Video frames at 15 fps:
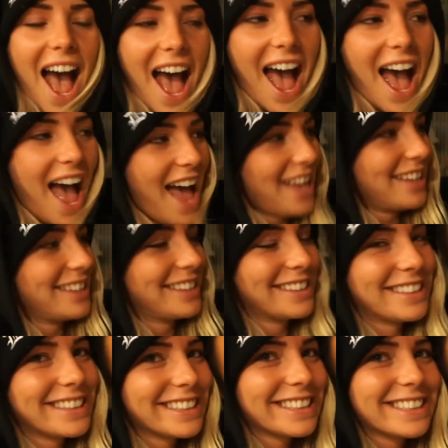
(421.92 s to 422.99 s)

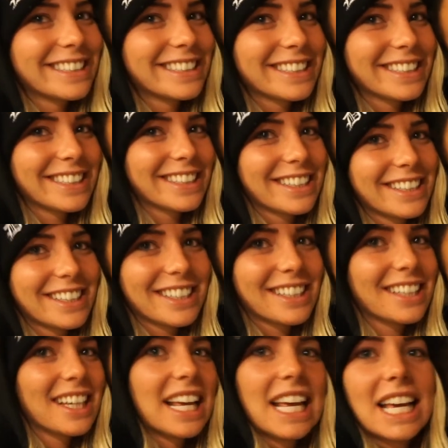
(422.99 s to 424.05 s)

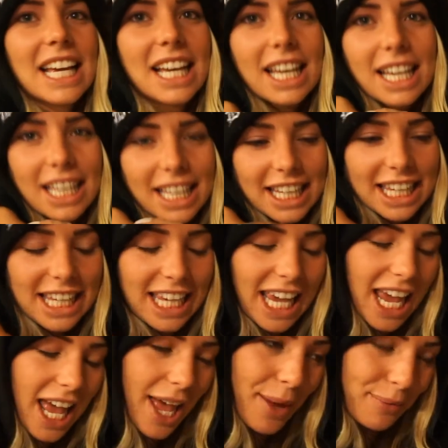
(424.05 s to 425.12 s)

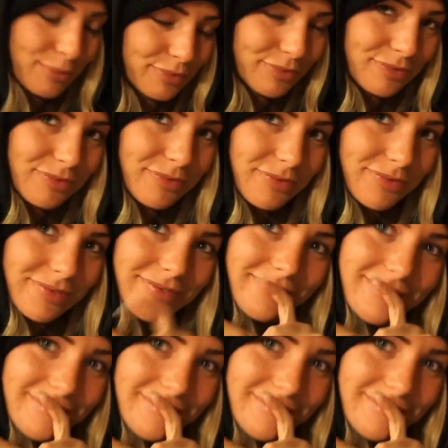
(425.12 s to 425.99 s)
This person isn't speaking.